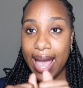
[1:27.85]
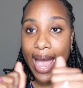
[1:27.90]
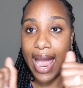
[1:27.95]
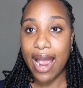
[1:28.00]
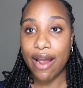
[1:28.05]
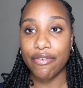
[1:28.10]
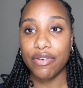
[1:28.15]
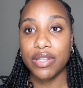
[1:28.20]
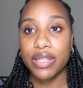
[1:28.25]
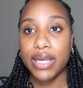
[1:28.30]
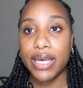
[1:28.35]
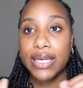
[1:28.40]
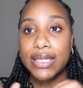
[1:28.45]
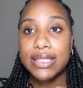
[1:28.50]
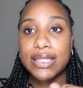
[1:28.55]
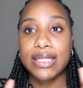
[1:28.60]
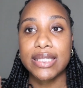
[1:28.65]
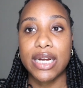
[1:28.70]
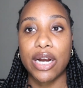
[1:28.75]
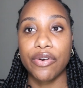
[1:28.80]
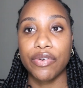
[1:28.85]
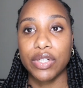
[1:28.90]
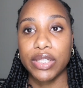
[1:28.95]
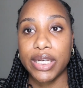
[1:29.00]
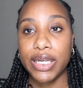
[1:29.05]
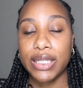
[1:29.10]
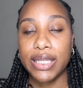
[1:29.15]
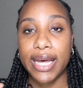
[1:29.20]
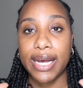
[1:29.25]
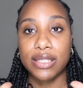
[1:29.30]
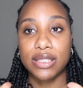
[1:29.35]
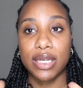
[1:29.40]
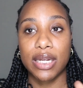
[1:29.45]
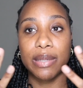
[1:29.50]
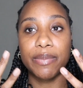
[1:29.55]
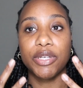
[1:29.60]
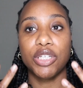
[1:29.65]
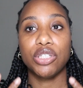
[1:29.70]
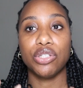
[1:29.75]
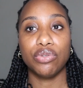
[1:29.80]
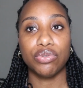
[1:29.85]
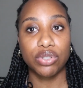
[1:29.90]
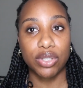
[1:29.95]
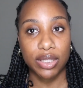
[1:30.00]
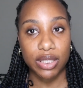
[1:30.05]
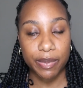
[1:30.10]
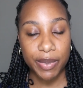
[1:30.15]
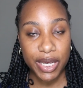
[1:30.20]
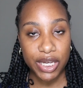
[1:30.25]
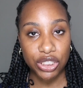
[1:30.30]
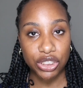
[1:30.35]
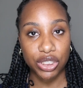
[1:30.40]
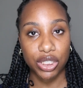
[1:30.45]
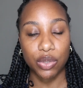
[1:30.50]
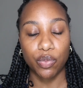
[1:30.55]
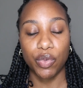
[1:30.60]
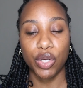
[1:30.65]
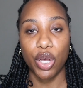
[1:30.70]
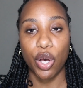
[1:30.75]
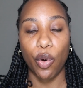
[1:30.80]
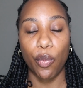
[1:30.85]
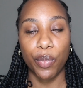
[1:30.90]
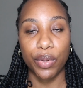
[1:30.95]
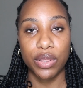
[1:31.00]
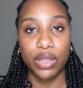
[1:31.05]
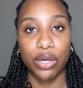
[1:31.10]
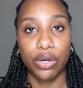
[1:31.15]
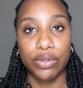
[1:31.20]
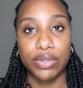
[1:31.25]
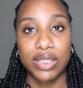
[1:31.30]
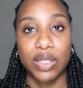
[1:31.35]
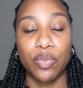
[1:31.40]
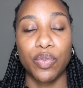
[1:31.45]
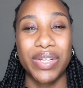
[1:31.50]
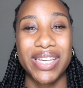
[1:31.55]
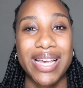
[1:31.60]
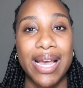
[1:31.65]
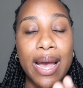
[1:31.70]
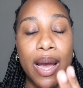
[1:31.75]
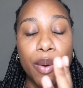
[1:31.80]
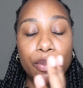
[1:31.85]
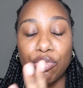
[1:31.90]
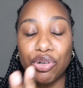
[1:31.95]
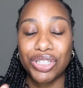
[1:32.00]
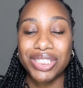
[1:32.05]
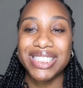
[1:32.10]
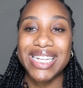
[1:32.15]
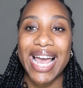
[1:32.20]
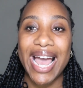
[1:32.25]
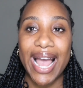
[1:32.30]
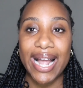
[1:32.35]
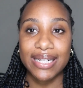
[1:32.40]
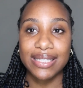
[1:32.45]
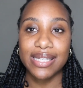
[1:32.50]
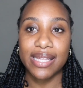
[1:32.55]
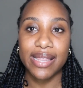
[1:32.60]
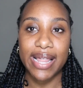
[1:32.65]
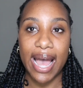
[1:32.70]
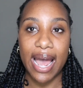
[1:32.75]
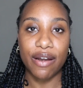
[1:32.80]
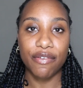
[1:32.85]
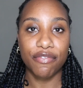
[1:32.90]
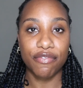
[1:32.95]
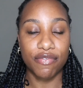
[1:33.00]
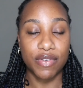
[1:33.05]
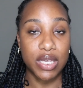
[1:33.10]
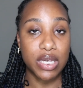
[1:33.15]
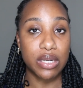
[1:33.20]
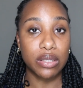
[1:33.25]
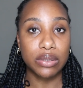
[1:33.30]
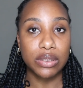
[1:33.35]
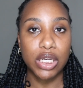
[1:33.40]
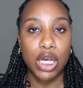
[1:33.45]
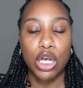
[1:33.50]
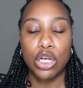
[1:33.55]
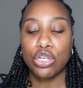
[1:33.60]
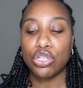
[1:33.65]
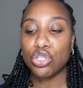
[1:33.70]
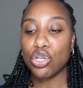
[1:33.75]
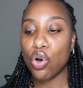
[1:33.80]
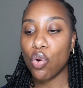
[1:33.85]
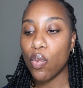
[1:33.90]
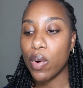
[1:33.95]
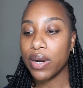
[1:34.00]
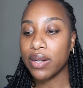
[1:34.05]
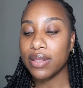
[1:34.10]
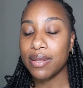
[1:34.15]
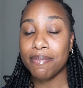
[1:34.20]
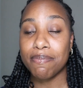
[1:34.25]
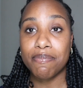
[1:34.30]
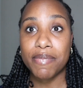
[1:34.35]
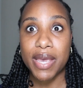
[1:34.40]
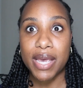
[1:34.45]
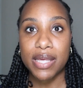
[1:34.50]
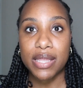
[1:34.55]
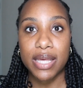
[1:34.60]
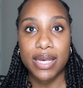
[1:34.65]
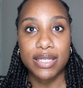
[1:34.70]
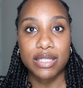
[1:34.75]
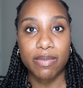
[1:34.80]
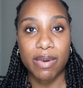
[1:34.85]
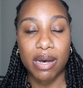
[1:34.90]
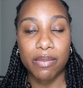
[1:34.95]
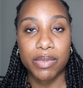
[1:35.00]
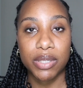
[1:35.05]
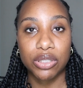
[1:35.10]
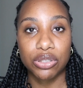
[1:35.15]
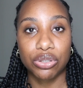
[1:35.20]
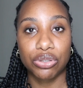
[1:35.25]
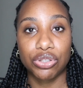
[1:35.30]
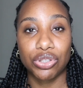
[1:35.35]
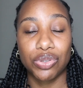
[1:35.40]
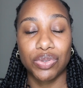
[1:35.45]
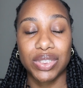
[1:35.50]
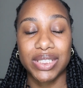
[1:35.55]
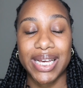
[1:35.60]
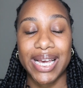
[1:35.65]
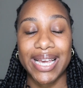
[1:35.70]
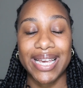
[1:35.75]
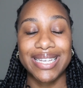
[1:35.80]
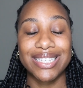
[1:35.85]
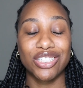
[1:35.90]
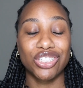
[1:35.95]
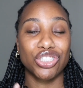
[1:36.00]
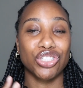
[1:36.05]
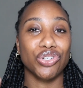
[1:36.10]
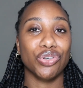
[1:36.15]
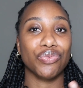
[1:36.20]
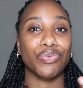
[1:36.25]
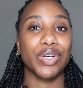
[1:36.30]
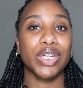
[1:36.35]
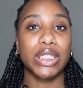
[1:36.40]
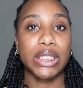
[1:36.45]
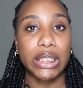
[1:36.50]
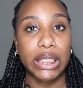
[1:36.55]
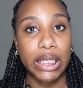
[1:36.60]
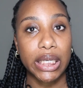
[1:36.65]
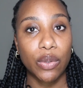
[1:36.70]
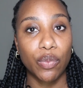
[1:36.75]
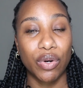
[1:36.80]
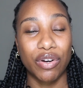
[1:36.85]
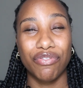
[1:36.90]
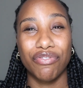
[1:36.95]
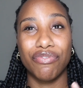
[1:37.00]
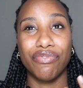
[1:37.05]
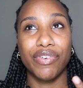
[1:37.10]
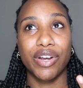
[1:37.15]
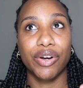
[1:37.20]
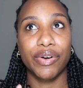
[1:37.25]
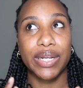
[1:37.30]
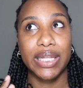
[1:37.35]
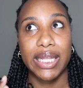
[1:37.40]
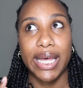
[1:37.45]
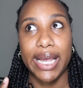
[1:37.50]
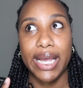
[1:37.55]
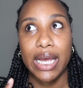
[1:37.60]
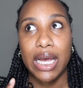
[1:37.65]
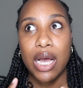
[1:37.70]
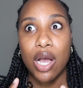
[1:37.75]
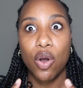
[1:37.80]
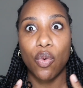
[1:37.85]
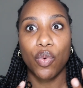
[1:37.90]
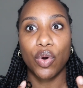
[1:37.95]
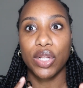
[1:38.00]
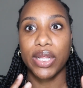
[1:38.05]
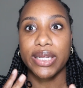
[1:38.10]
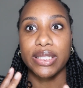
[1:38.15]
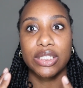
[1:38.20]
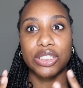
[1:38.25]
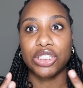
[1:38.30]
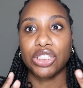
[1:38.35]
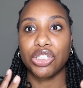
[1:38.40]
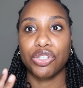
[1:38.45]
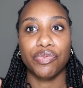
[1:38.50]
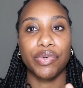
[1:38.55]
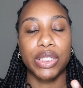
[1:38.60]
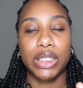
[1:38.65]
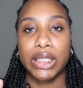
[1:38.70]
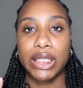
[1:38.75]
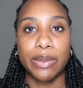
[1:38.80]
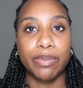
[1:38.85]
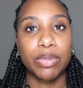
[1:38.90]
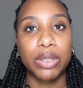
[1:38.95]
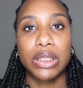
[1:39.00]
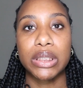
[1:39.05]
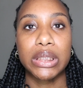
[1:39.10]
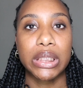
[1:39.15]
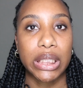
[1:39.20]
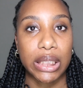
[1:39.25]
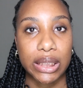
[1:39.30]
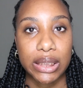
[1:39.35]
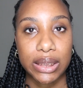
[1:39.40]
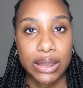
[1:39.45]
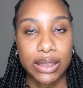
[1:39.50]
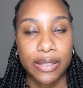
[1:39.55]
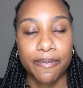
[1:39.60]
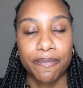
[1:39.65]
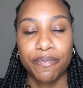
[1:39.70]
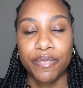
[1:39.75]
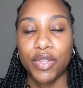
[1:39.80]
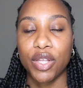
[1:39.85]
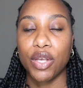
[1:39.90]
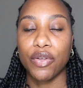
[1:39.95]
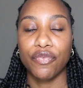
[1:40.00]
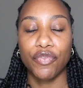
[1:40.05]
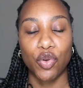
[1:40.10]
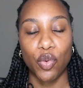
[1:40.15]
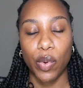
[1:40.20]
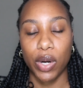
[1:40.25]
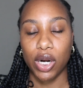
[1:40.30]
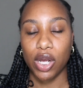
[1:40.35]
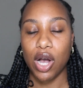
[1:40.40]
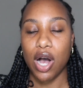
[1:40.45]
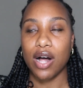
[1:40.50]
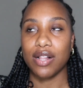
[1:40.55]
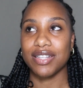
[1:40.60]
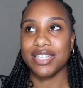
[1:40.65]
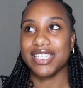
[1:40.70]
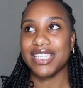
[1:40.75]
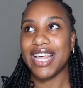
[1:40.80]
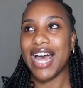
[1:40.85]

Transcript: everything sterilely that's going to be used on the patient, we open those and we protect that field. So one of the big things about being a surgical tech is sterility. We're very like, we're like the sterility police if you want to call us